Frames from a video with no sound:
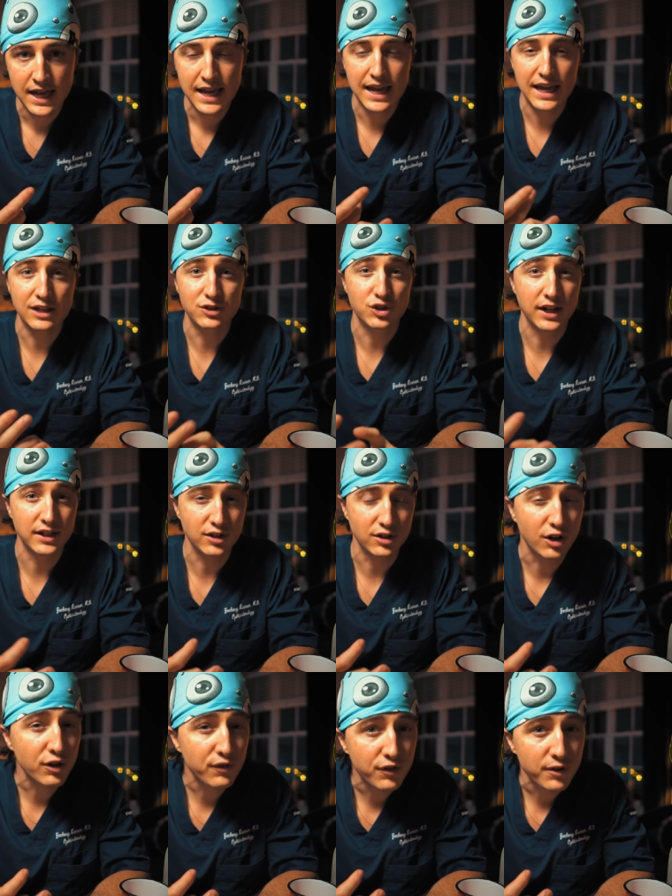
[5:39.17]
and trying to
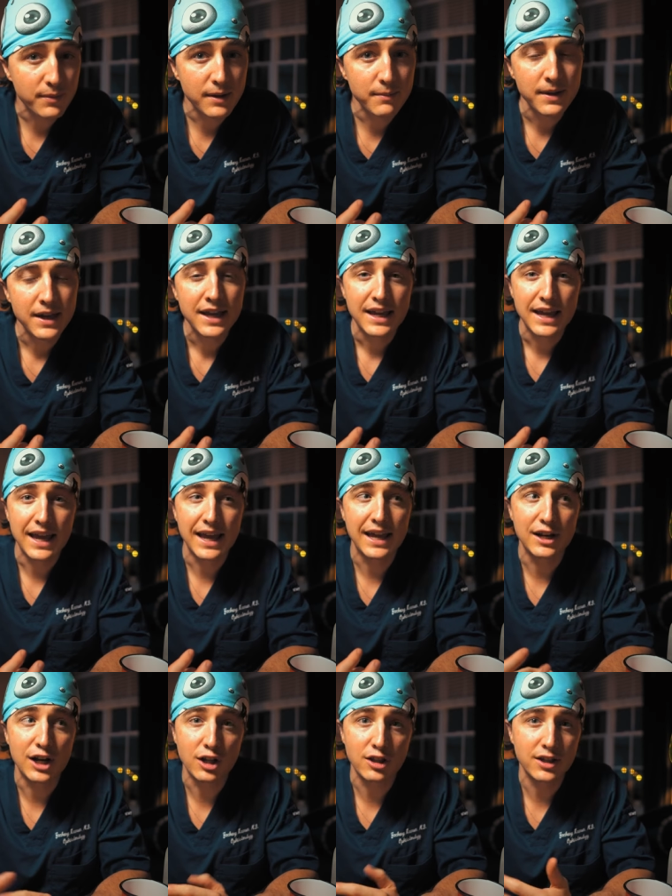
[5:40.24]
learn from them,
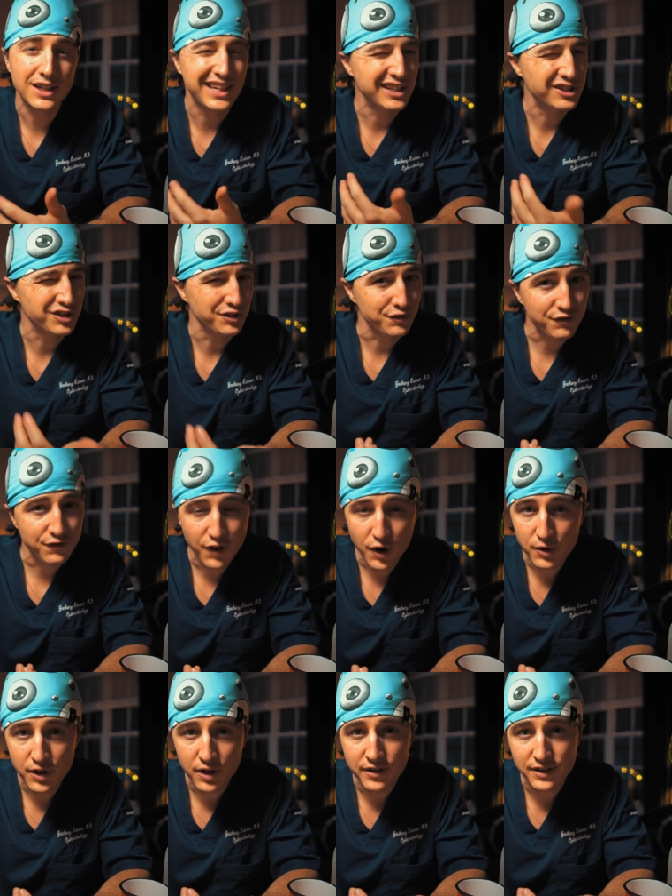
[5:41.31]
and not looking at your
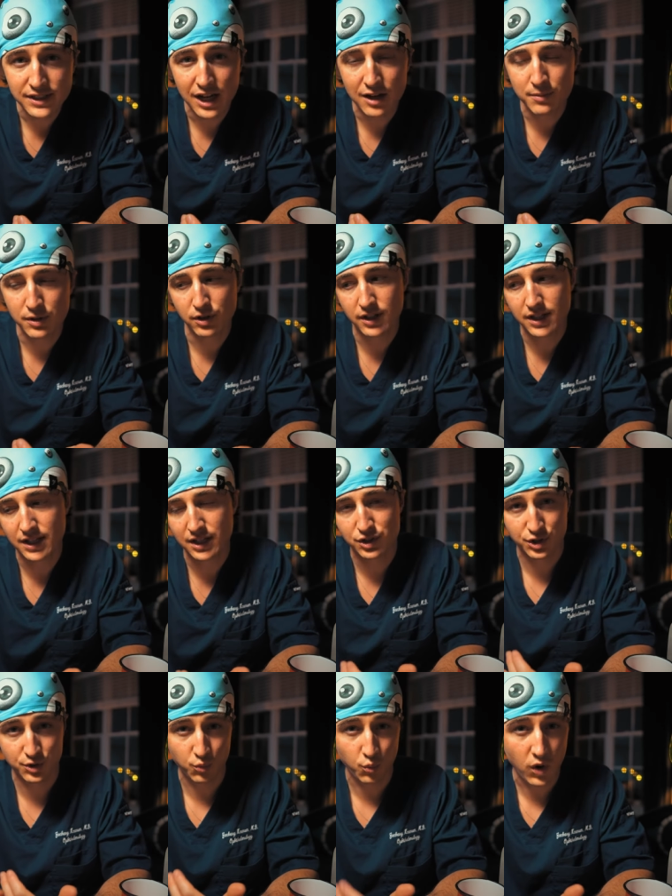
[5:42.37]
phone all the time or looking
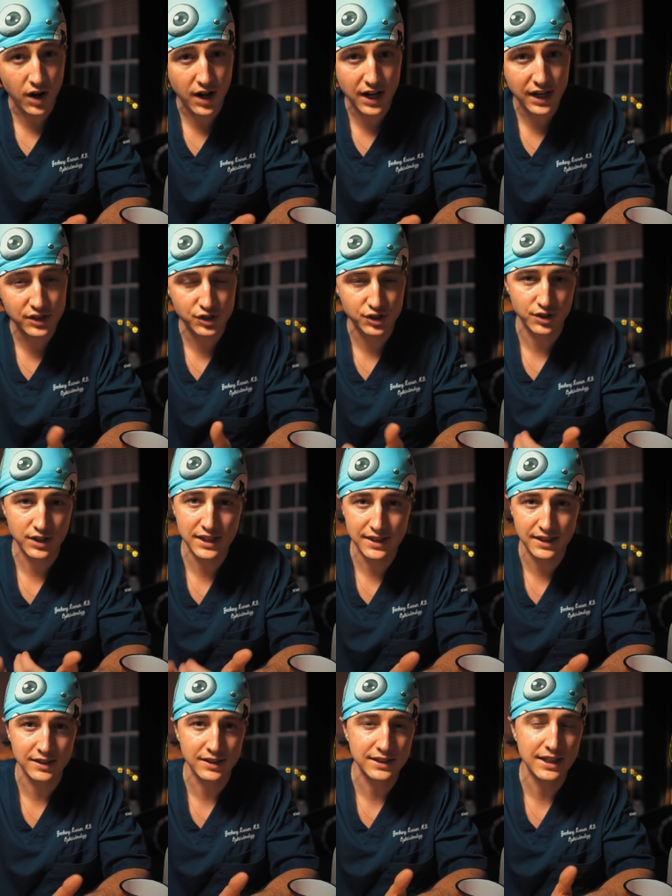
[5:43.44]
at your watch or
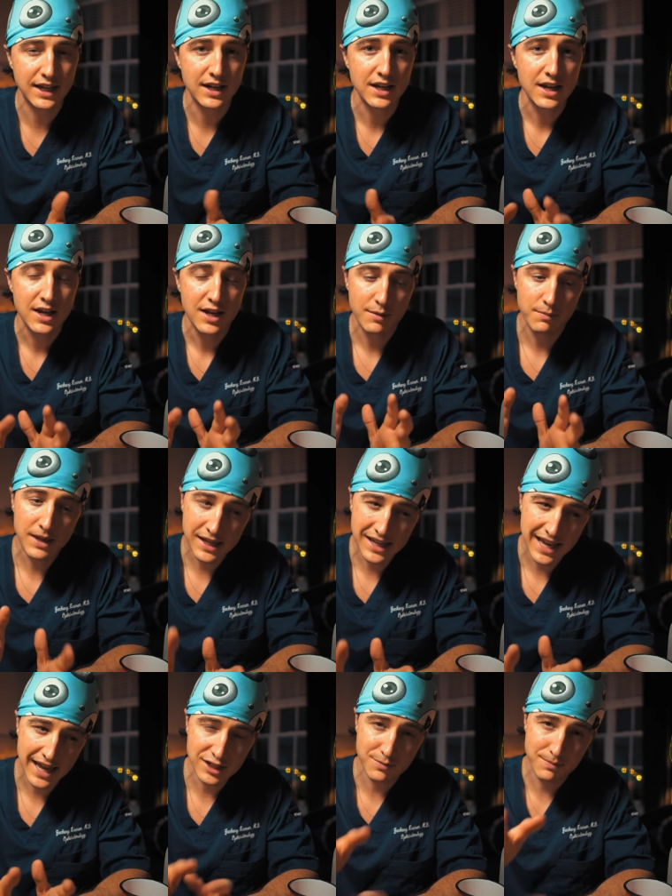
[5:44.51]
anything like that. Be
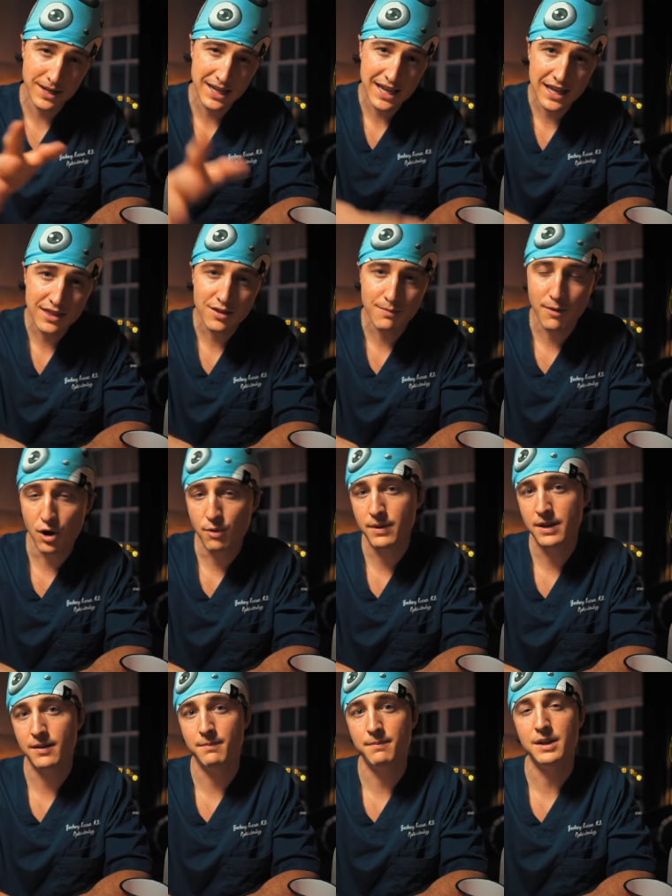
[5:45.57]
engaged, be in the
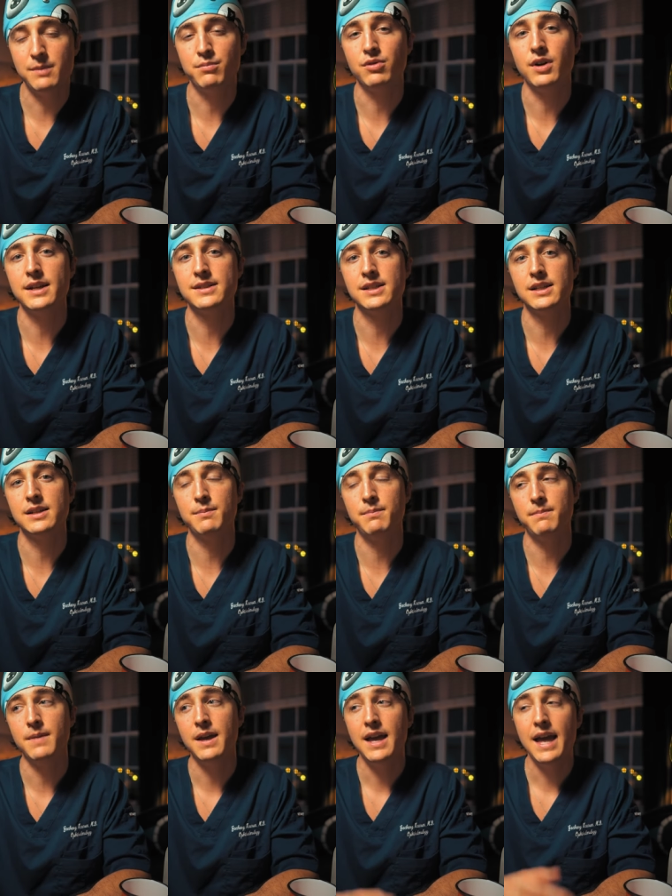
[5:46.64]
moment, and be
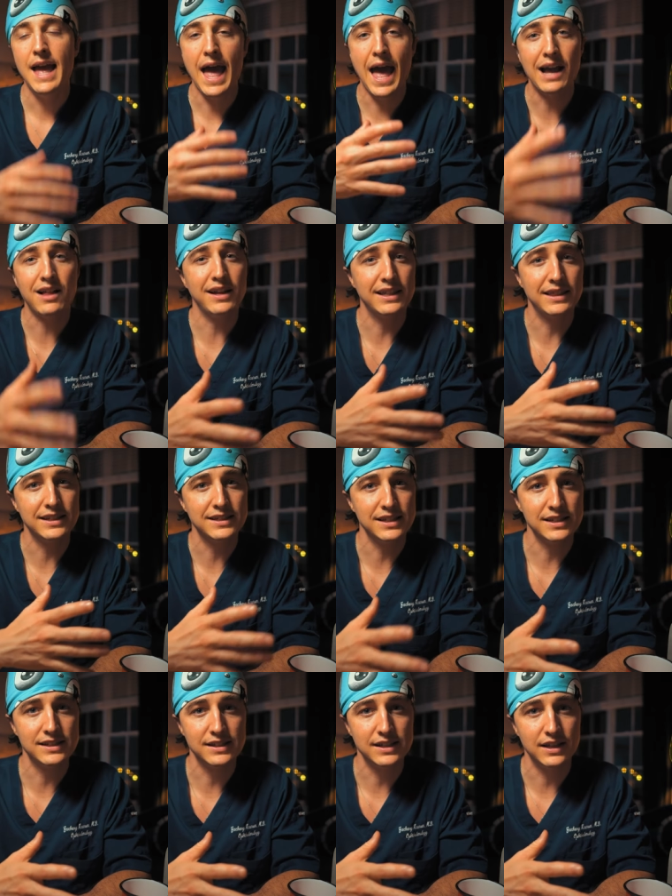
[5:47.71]
present. Act like this
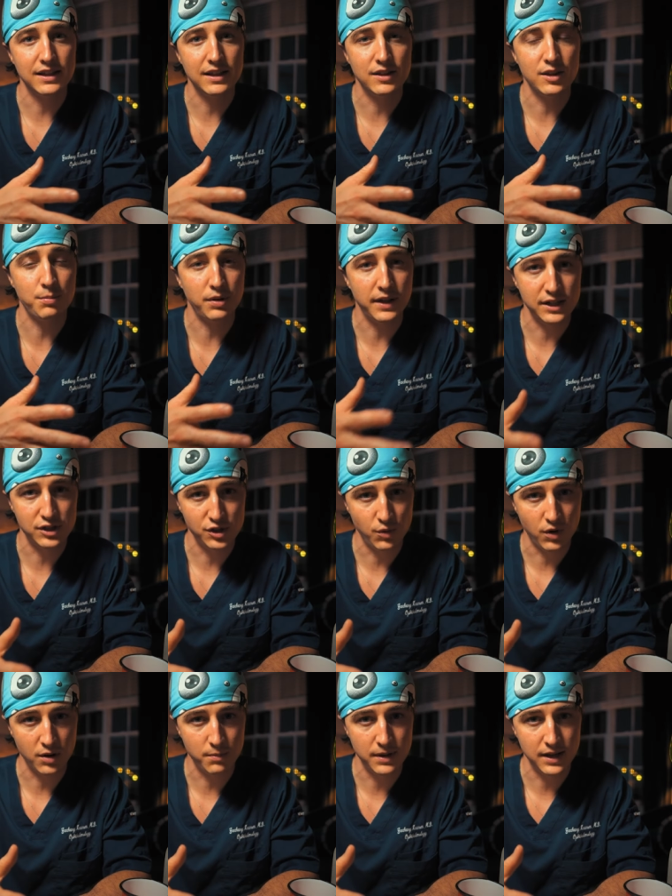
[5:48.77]
is the place you
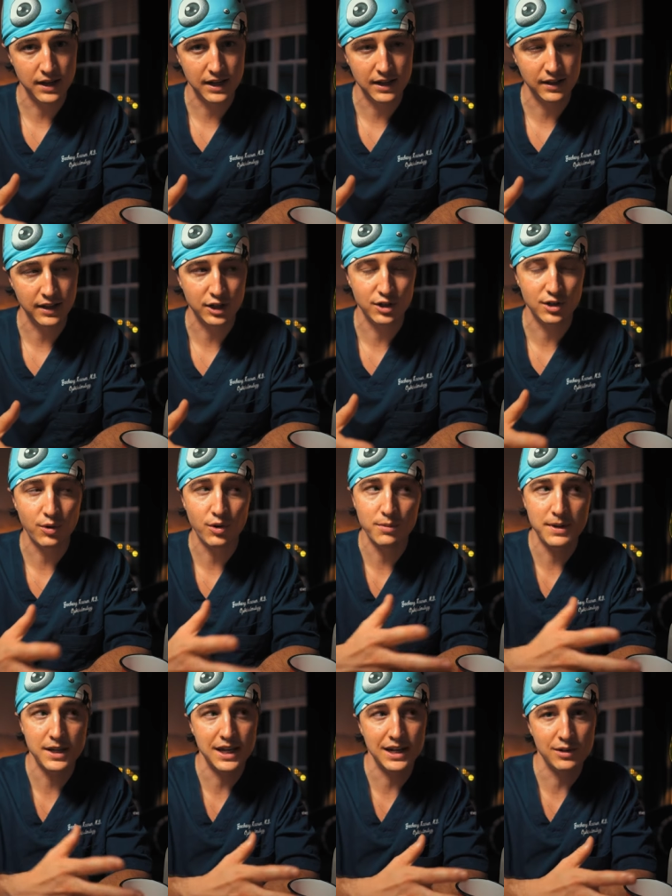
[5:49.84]
want to be and like you don't want to
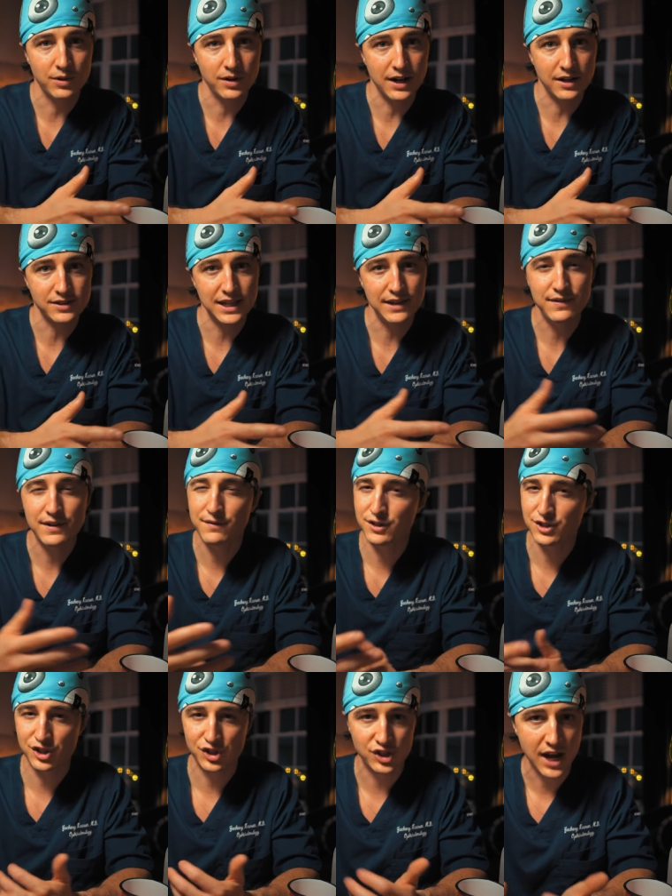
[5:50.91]
be anywhere else even if you're
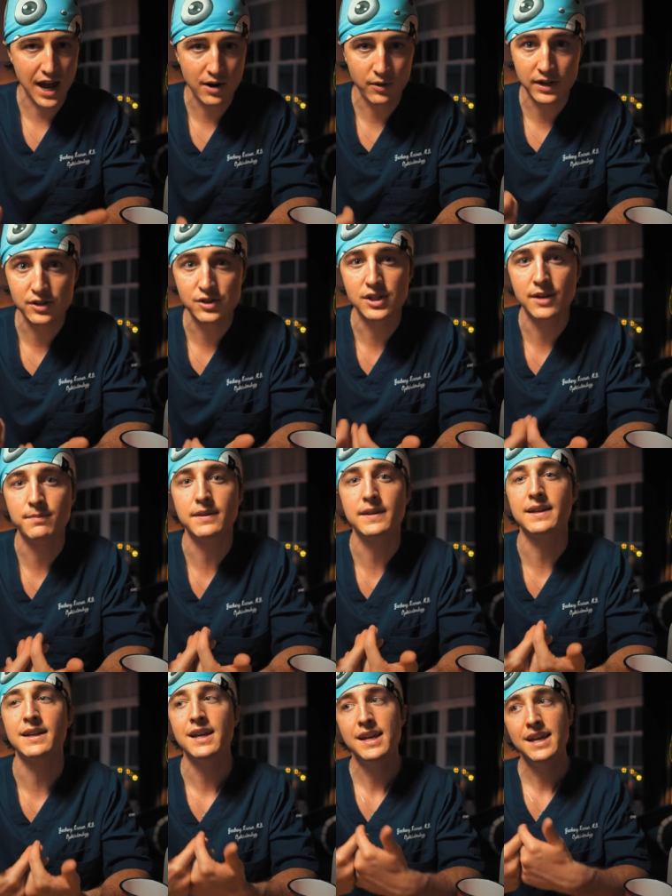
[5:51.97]
just shadowing or something